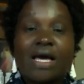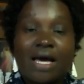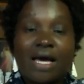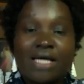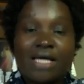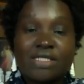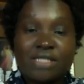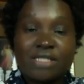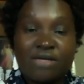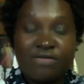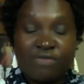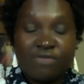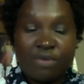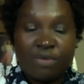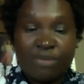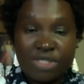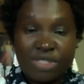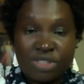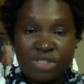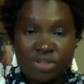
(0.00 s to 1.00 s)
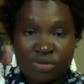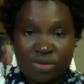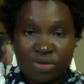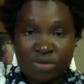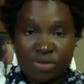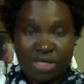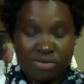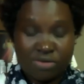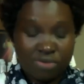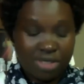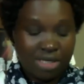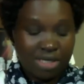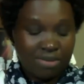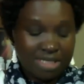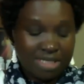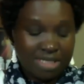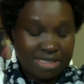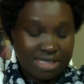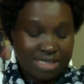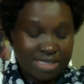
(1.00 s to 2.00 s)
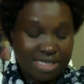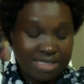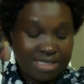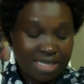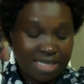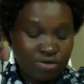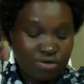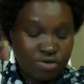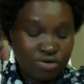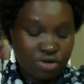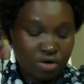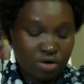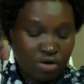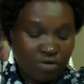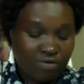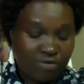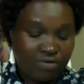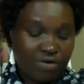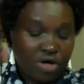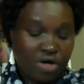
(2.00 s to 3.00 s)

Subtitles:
as information that we can make sense out of.